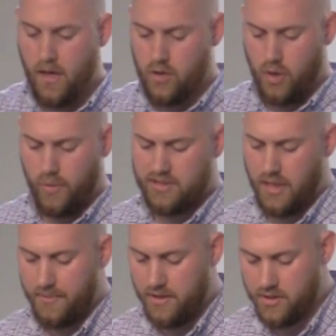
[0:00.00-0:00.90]
So I want to
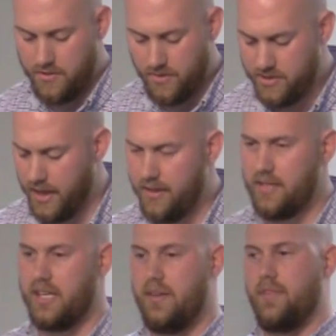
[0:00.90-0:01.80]
stop there just for a second
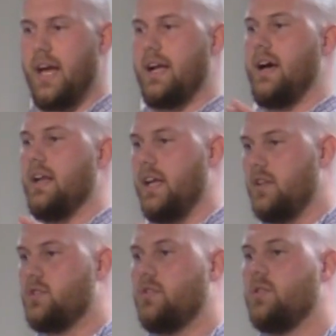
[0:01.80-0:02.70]
to give that kind of
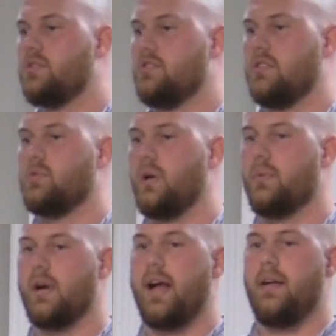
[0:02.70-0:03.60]
introduces us
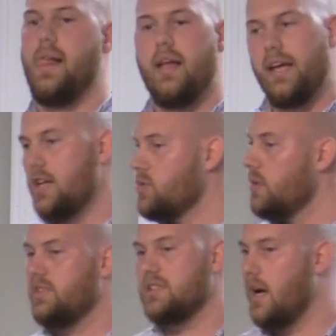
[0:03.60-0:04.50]
where we're at.
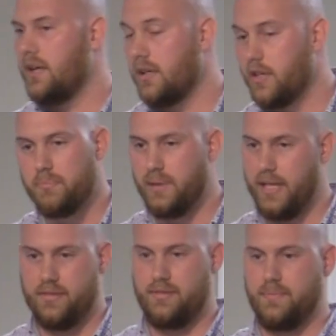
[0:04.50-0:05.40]
Israel is not in a good
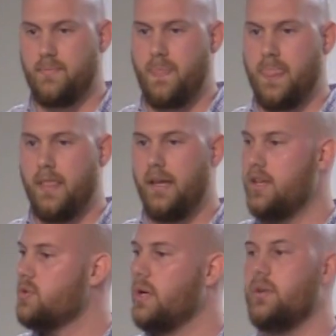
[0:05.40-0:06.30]
place.
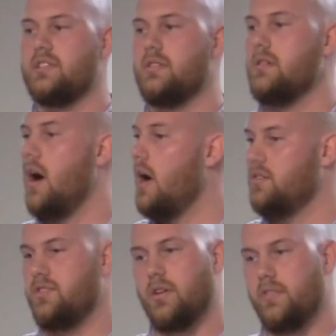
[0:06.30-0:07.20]
Israel is
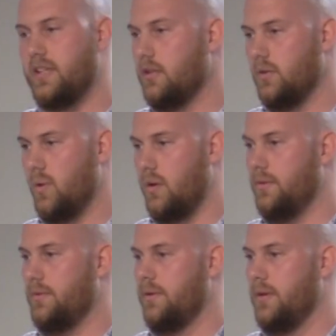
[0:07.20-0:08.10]
not serving the Lord.
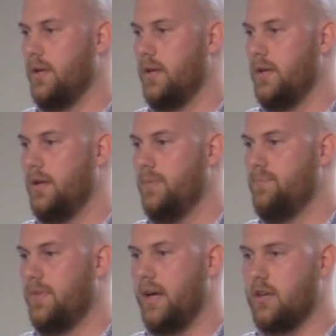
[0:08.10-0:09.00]

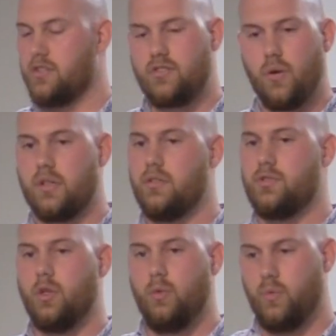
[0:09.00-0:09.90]
They're so
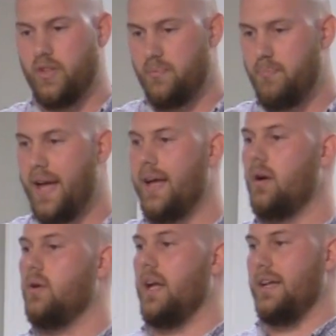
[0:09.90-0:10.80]
consumed with
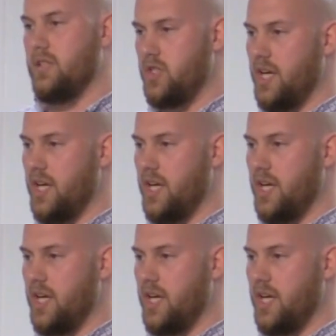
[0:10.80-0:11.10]
Baal and